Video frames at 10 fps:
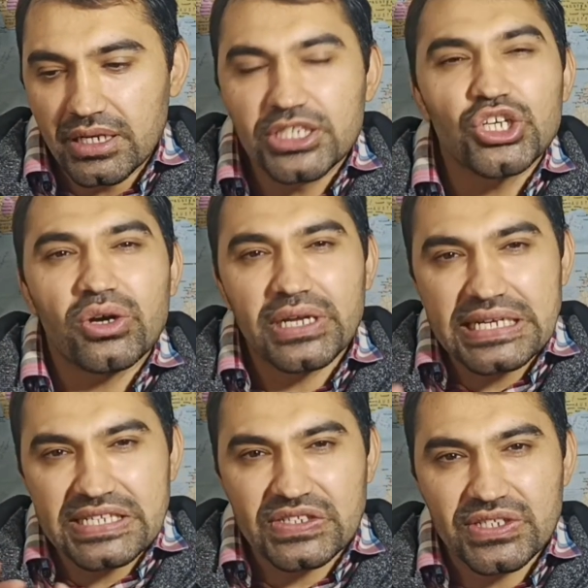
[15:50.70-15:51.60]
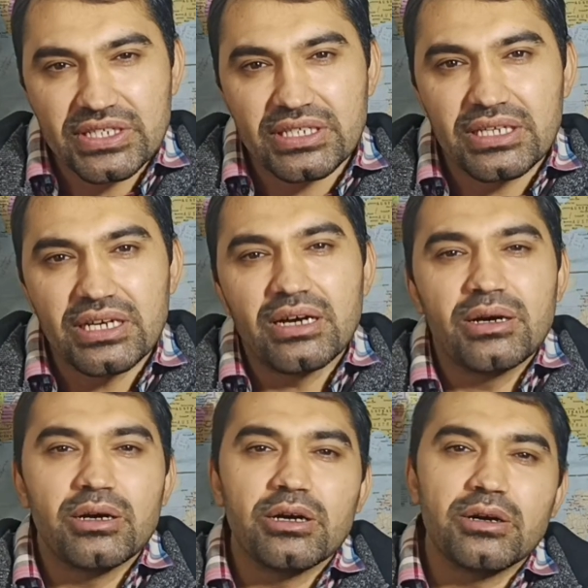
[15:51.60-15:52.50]
antagonistic
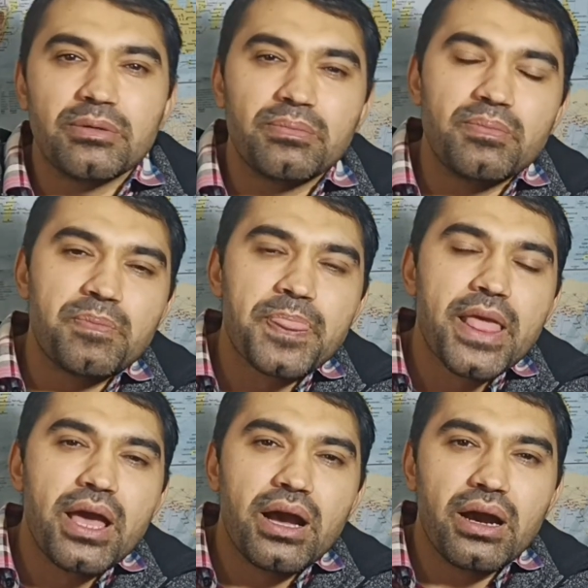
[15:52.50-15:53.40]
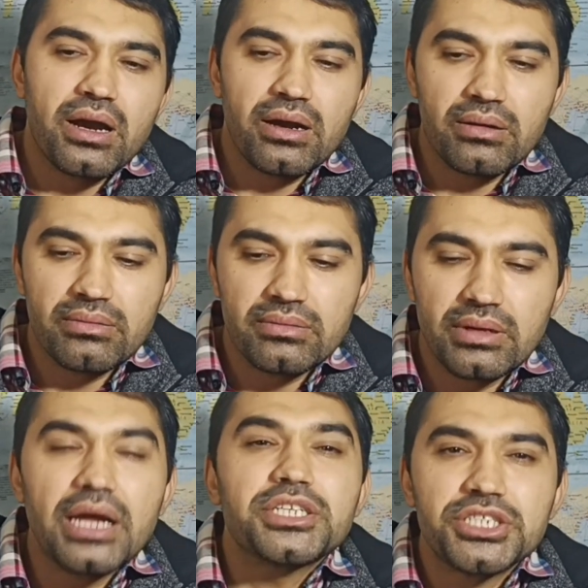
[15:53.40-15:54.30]
uh,
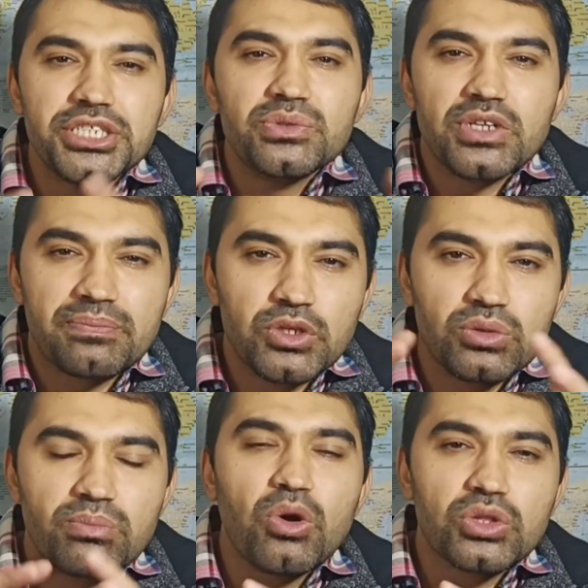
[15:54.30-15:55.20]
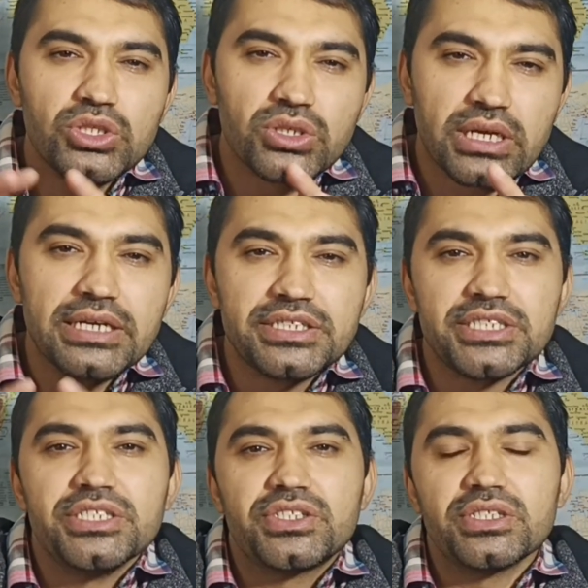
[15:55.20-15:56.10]
attitude of both the
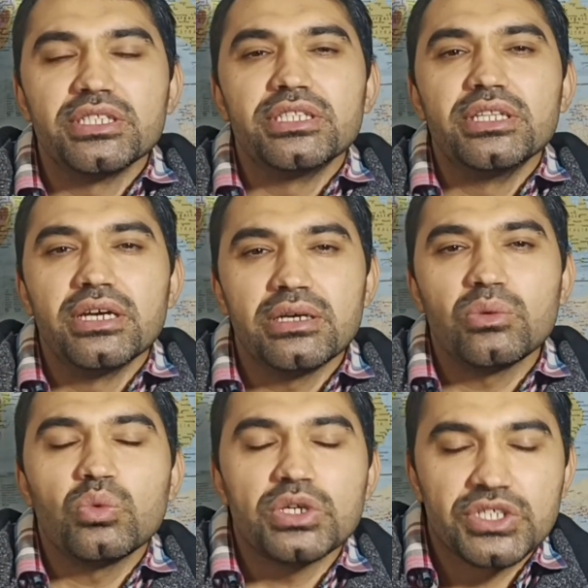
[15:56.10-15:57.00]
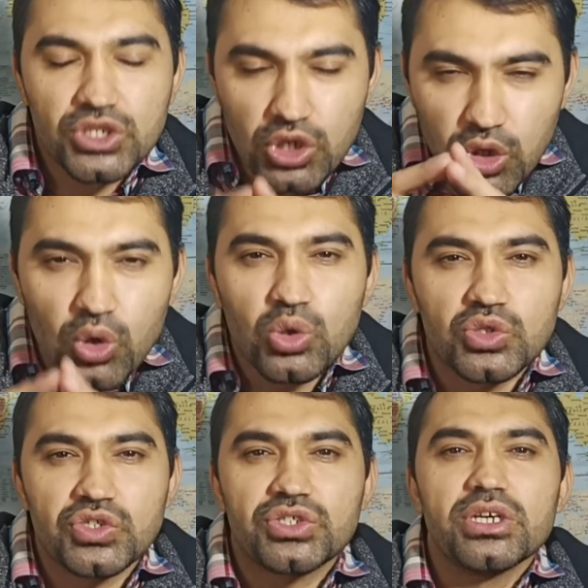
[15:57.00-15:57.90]
countries was
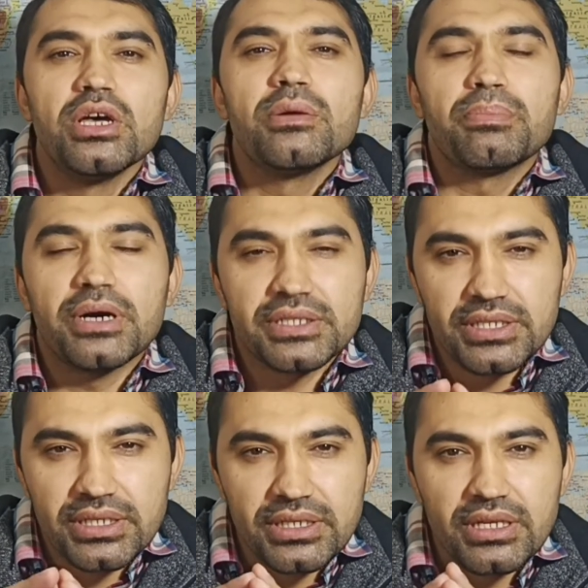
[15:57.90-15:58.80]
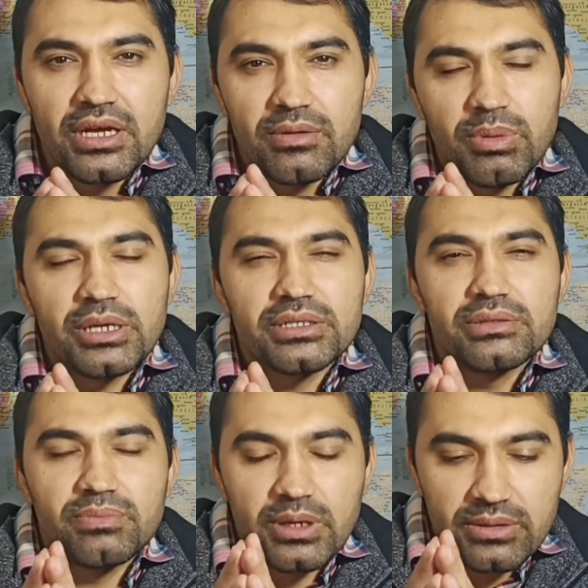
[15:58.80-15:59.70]
closed for
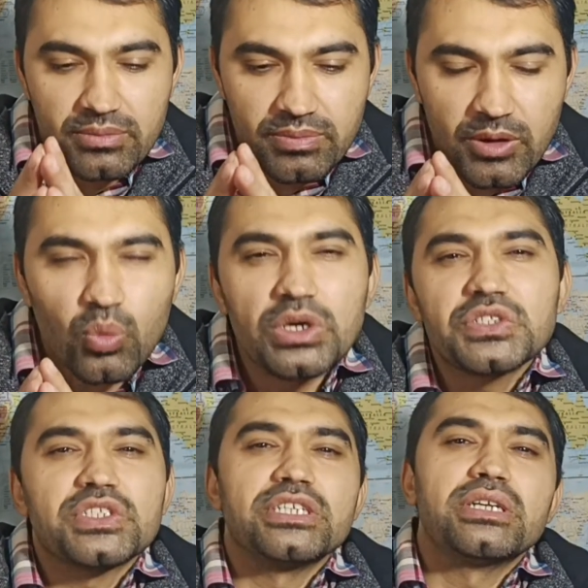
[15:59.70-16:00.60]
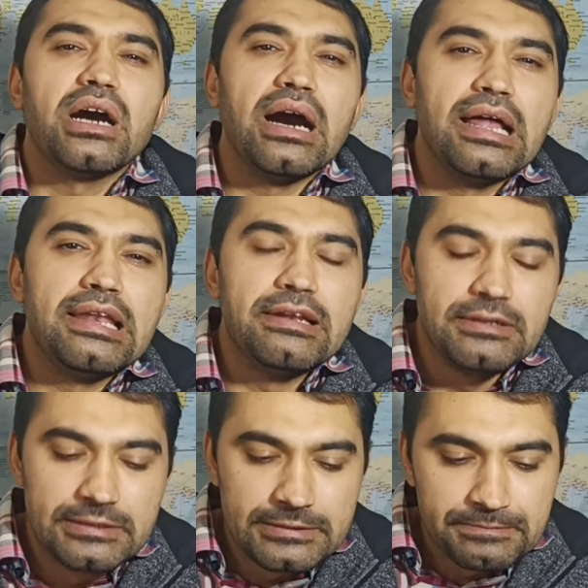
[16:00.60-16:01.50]
for once and all.
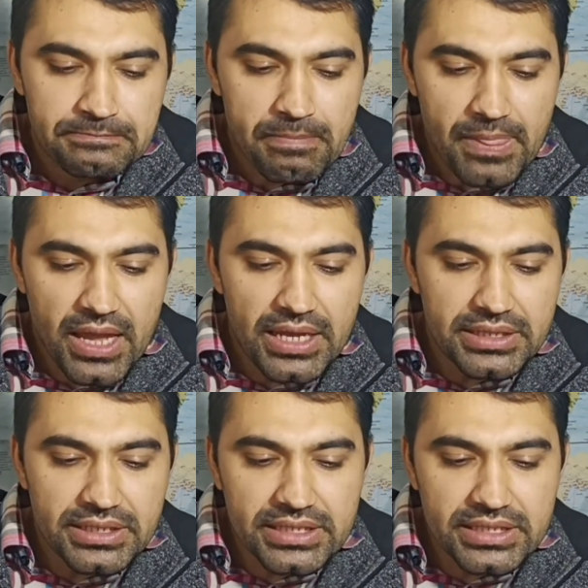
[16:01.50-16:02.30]
And